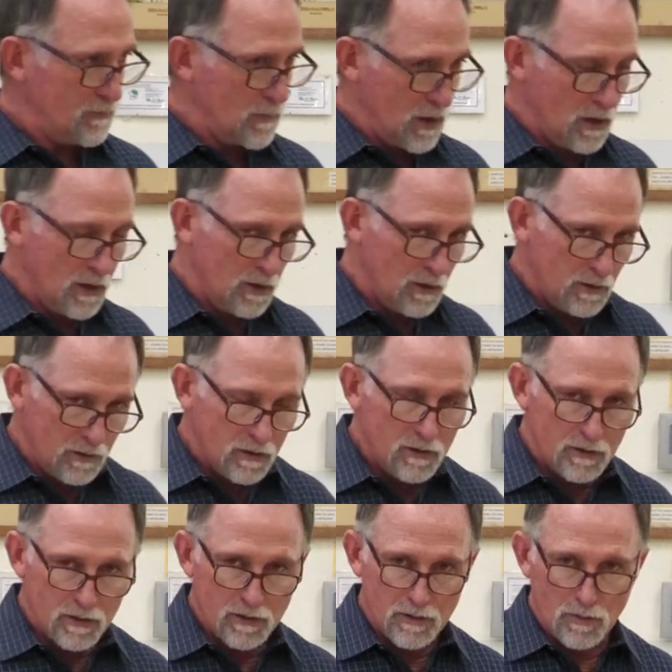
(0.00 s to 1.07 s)

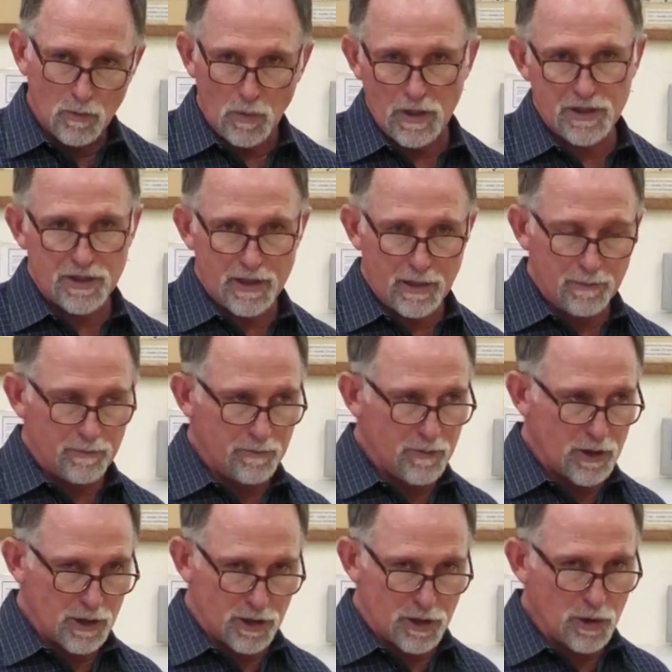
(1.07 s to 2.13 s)
them, Wish them
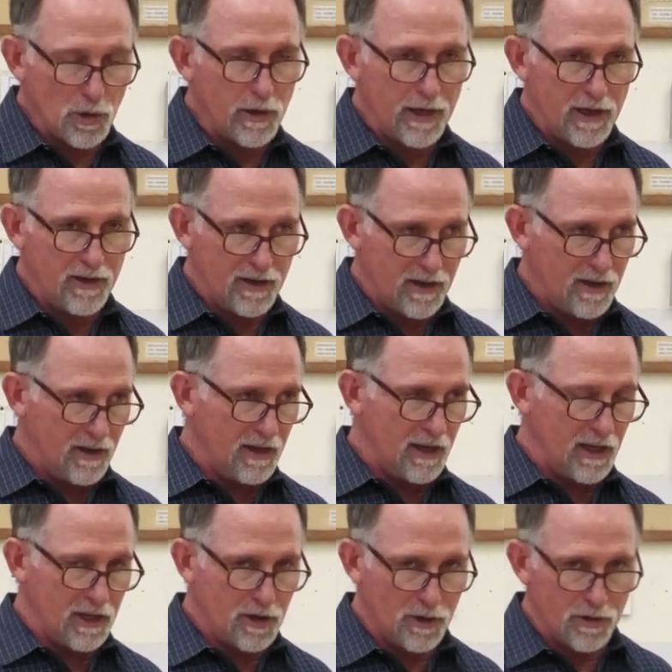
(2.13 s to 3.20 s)
destroyed in
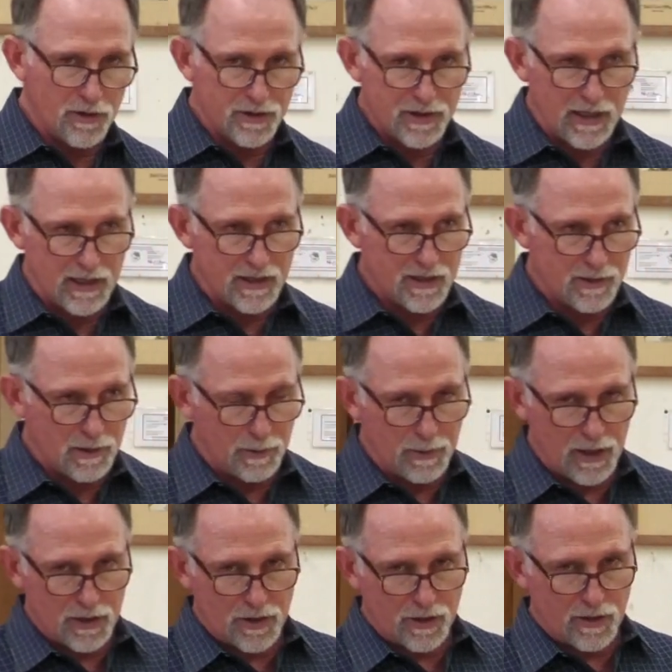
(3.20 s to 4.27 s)
an eternal sense, to
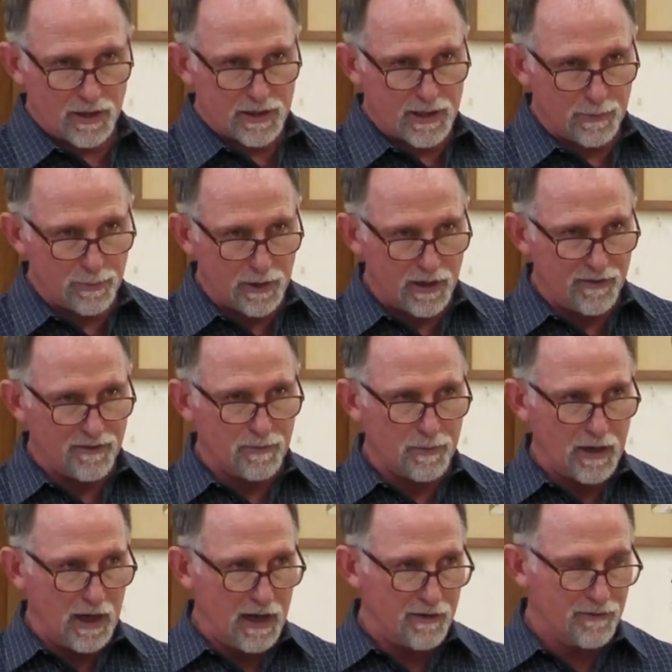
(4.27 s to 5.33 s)
be eternally separated from
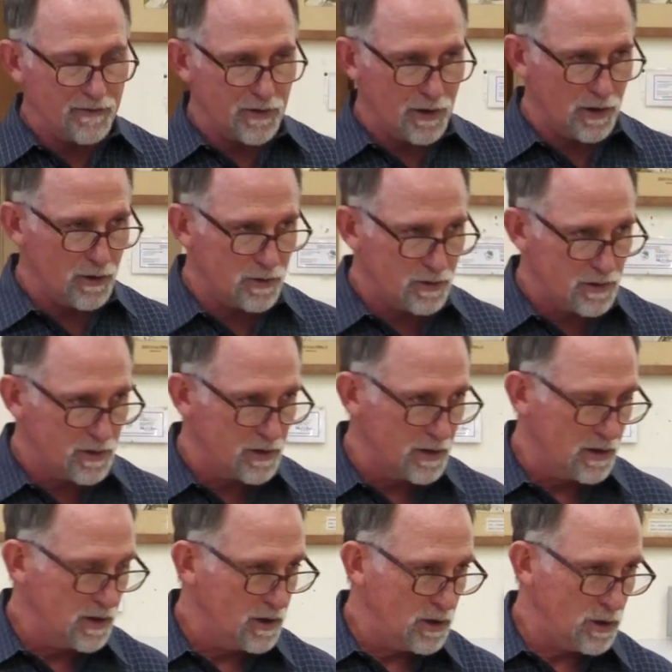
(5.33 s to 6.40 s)
God, for those
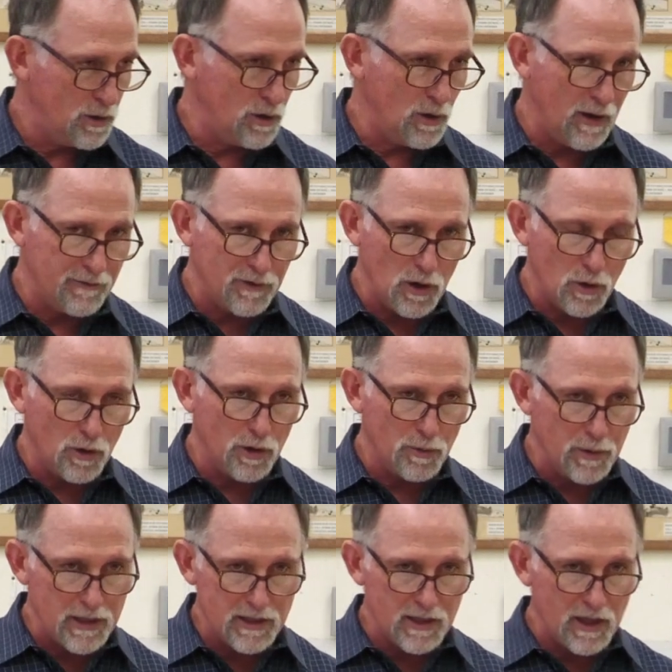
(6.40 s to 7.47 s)
who you have no good
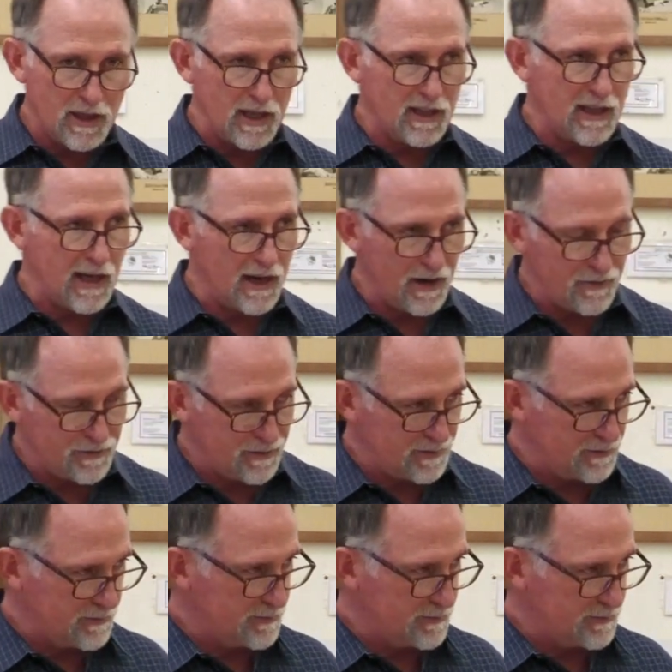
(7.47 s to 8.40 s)
reason to think that of.